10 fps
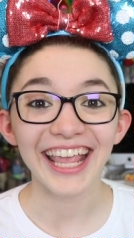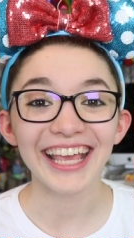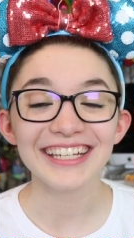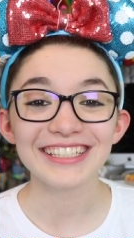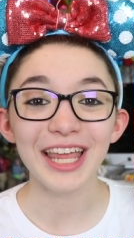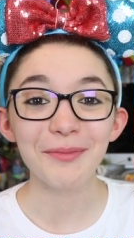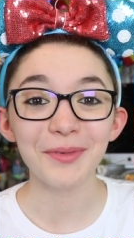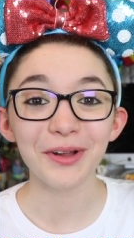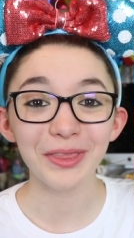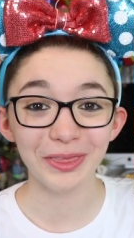And
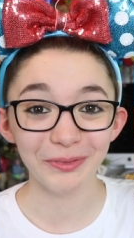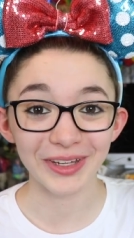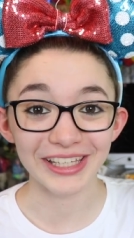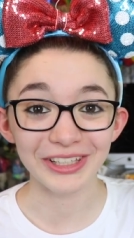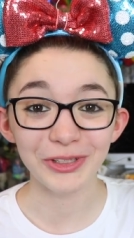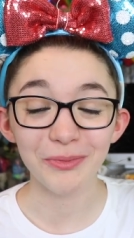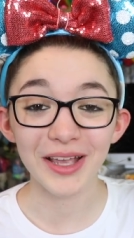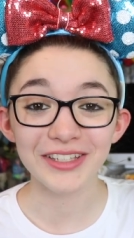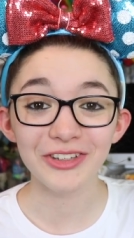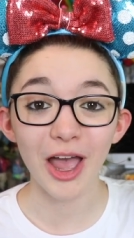number three, you
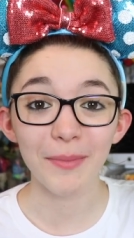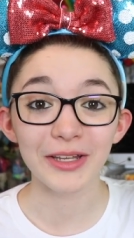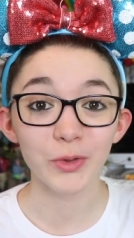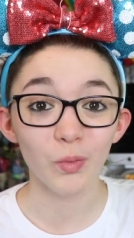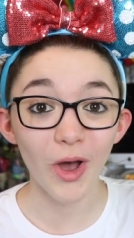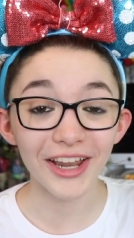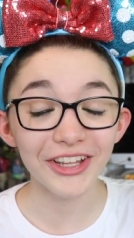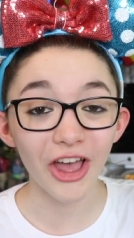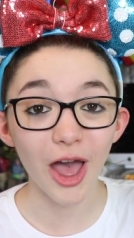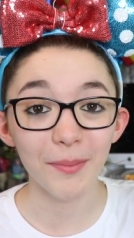must comment
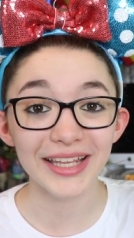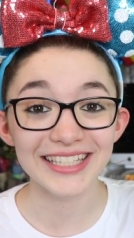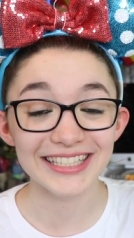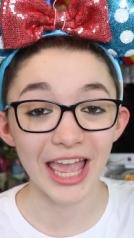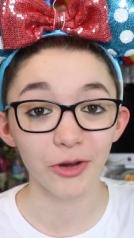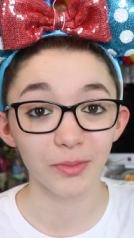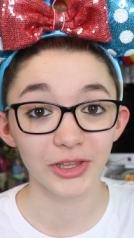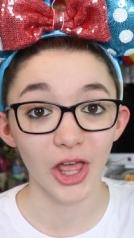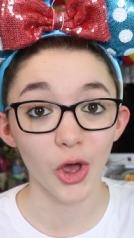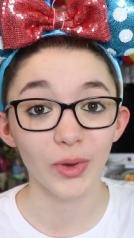one comment down
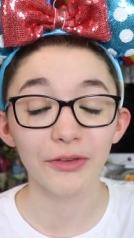below.